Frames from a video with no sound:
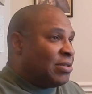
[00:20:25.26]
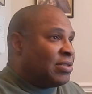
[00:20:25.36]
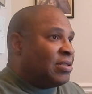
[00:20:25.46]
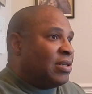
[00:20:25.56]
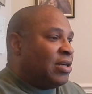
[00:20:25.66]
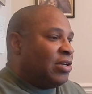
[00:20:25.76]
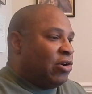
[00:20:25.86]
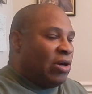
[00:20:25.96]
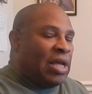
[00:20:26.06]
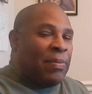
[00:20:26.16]
is
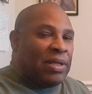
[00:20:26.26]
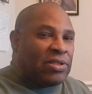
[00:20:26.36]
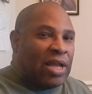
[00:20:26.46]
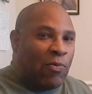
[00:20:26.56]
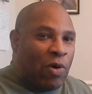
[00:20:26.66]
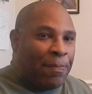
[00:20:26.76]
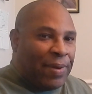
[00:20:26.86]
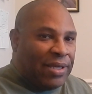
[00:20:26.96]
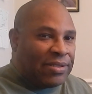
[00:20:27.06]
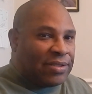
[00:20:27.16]
you're limited to that one
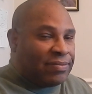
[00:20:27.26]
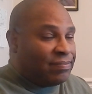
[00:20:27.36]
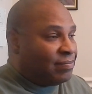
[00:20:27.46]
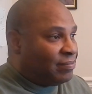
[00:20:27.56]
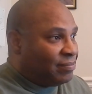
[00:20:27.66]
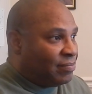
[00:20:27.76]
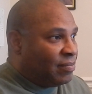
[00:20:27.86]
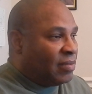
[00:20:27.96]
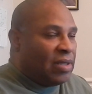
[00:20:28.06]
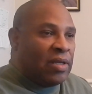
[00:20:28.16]
piece.
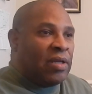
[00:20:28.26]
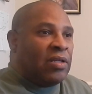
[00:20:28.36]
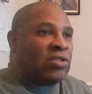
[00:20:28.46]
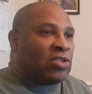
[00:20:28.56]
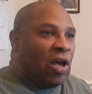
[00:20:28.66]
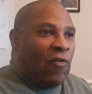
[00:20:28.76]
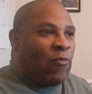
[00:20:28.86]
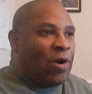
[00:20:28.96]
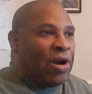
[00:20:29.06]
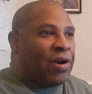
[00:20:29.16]

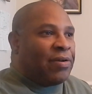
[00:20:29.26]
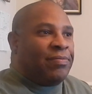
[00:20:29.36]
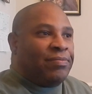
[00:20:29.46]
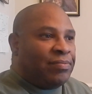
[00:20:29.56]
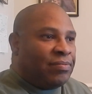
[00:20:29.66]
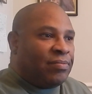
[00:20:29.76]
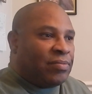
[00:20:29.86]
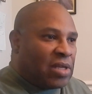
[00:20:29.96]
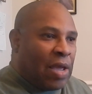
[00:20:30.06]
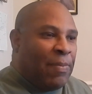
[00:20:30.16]
Software
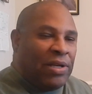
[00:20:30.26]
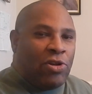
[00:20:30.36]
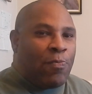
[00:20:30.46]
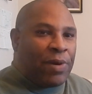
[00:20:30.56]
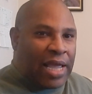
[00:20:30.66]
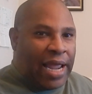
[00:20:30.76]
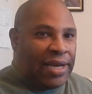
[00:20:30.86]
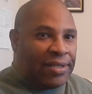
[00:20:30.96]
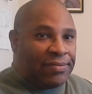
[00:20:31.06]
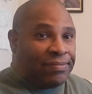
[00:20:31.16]
can be duplicated.